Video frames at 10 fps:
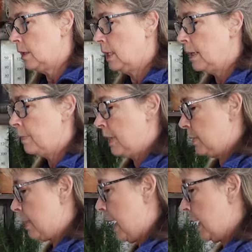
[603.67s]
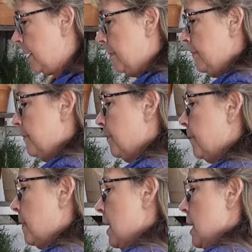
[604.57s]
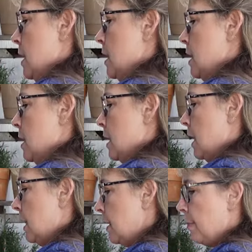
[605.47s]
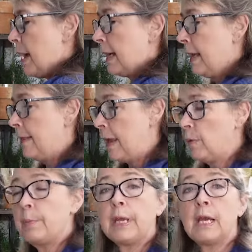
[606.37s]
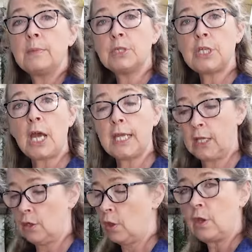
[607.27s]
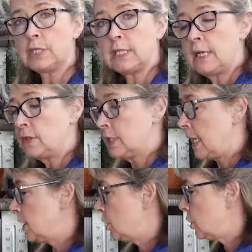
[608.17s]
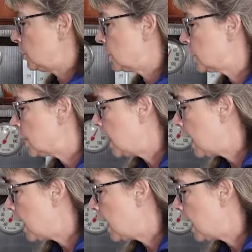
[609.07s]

nip these back. Cut them back and they will become stockier. They'll send out side shoots